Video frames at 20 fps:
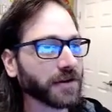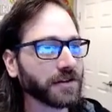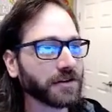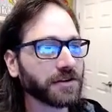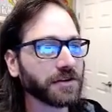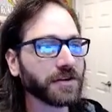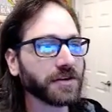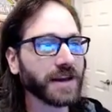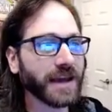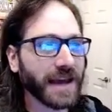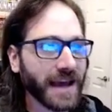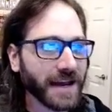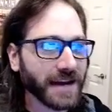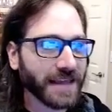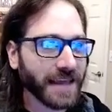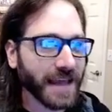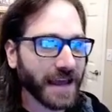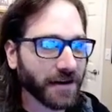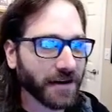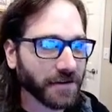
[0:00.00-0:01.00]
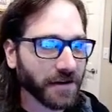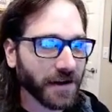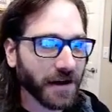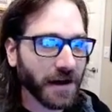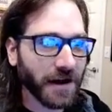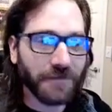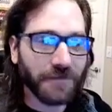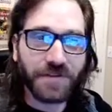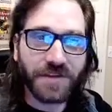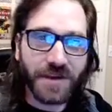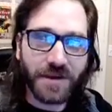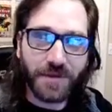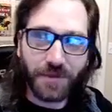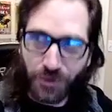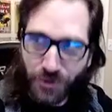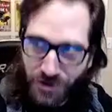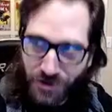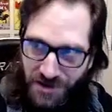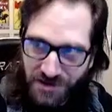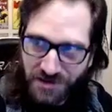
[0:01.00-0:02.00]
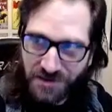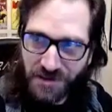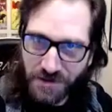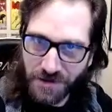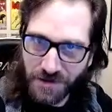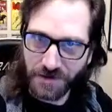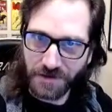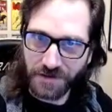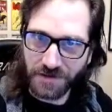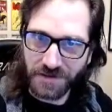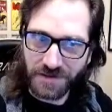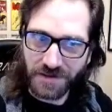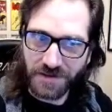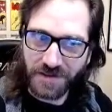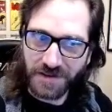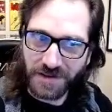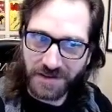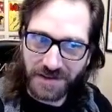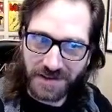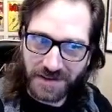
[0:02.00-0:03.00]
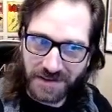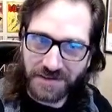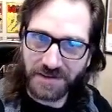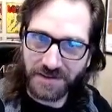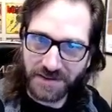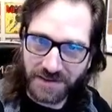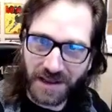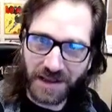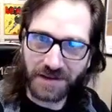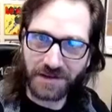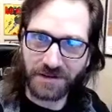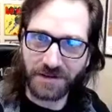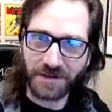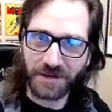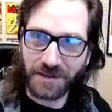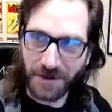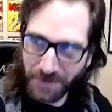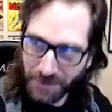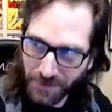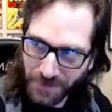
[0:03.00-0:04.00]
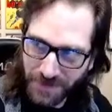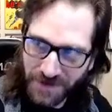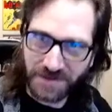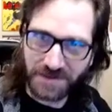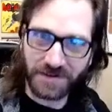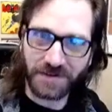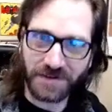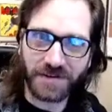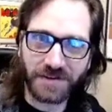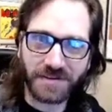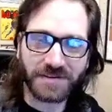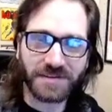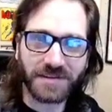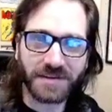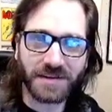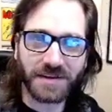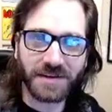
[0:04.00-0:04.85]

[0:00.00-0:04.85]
They're doing a head count of the prisoners in the center. They're prisoners.